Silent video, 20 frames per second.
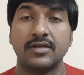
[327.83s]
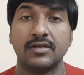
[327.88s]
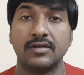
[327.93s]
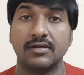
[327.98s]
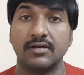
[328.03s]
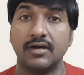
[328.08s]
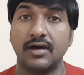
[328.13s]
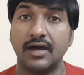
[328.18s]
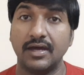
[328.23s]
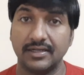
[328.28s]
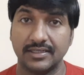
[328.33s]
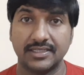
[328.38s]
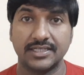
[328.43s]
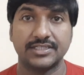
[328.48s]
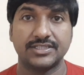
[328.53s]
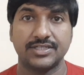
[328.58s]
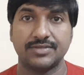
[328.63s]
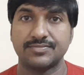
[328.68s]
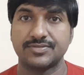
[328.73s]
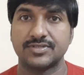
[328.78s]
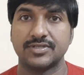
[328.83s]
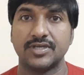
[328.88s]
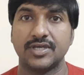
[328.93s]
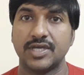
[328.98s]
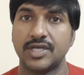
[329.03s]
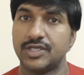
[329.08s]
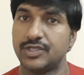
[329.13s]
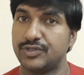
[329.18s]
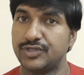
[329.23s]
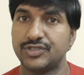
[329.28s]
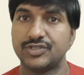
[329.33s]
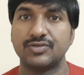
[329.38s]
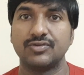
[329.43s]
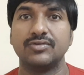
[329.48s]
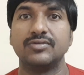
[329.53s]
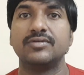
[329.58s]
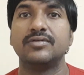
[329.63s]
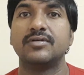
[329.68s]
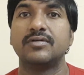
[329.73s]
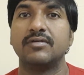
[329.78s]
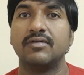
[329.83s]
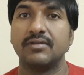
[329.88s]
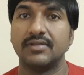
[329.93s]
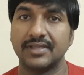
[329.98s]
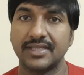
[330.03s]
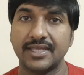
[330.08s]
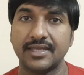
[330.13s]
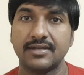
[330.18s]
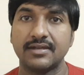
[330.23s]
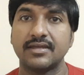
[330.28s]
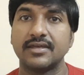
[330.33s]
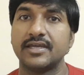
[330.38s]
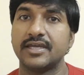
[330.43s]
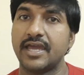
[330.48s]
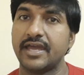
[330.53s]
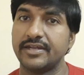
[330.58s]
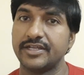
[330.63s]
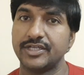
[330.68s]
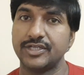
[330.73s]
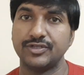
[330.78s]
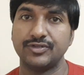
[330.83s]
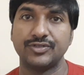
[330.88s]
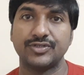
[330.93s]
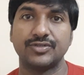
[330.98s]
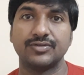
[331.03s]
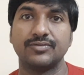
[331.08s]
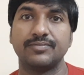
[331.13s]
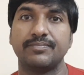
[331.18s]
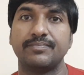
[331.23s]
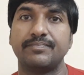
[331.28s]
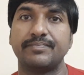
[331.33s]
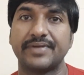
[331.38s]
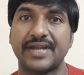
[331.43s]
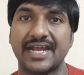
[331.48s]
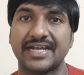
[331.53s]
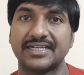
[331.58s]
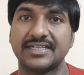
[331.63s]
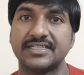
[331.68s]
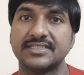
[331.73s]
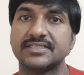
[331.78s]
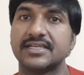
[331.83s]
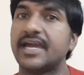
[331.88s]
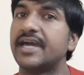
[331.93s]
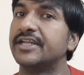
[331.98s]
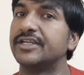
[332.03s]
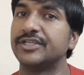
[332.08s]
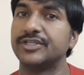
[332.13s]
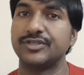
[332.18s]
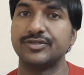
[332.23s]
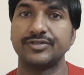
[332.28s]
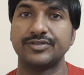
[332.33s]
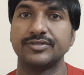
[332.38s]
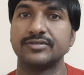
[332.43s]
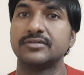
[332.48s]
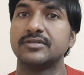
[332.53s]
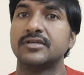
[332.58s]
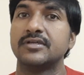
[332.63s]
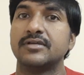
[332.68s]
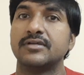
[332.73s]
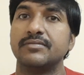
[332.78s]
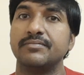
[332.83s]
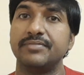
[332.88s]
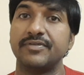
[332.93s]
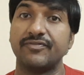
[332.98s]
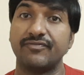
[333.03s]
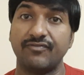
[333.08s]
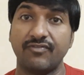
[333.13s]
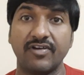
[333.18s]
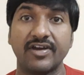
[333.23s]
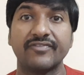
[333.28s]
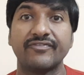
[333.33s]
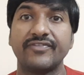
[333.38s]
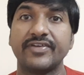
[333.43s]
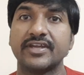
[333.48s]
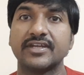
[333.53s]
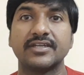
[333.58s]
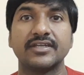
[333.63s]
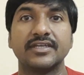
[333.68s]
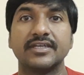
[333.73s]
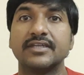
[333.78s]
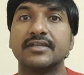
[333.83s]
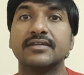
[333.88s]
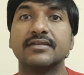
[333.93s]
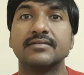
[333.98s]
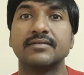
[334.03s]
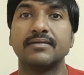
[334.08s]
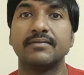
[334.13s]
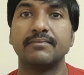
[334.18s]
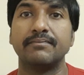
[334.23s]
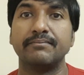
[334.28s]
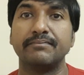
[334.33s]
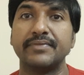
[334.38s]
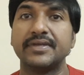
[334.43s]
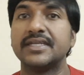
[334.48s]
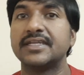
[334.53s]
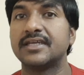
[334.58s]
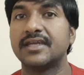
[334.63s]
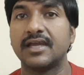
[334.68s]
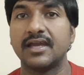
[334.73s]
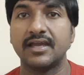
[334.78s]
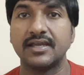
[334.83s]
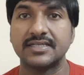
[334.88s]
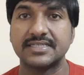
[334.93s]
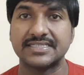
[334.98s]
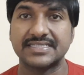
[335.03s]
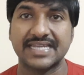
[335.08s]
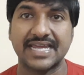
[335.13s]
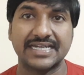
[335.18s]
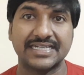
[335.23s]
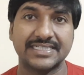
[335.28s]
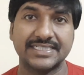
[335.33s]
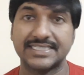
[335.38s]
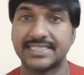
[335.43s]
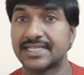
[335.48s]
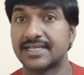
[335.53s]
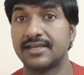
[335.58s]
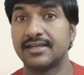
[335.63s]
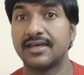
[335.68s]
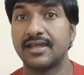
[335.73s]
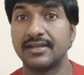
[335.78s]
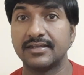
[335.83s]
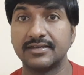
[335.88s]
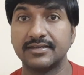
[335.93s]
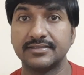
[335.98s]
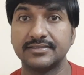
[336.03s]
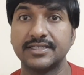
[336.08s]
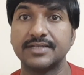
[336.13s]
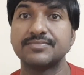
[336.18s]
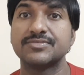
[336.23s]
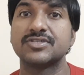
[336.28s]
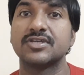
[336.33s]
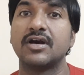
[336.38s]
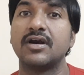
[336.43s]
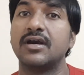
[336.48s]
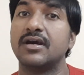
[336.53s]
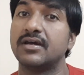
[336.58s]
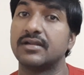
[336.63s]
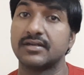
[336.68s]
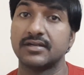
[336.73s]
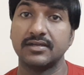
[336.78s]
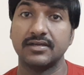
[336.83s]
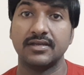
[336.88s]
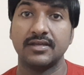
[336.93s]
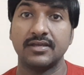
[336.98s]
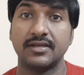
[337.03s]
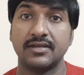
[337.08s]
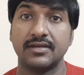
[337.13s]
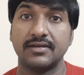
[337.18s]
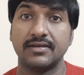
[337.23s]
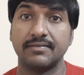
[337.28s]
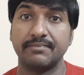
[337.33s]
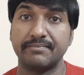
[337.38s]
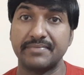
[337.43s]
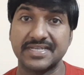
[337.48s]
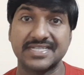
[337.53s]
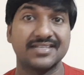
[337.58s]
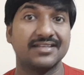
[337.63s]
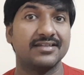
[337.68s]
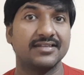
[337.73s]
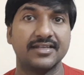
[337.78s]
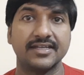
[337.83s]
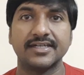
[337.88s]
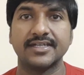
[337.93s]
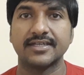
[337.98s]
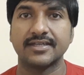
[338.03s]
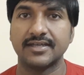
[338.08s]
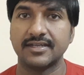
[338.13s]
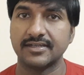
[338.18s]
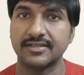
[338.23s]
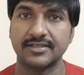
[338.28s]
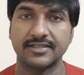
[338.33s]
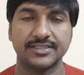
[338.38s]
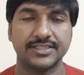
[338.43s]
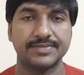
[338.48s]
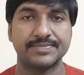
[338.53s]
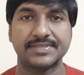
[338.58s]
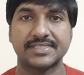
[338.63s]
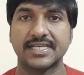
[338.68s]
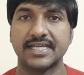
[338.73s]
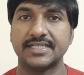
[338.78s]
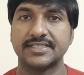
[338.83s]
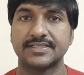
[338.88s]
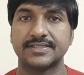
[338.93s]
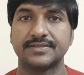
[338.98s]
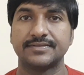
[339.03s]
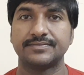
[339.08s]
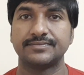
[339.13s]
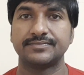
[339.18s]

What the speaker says: algorithms you need to learn, and you need to practice, and you need to be perfect in many statistical algorithms or machine learning algorithms, guys.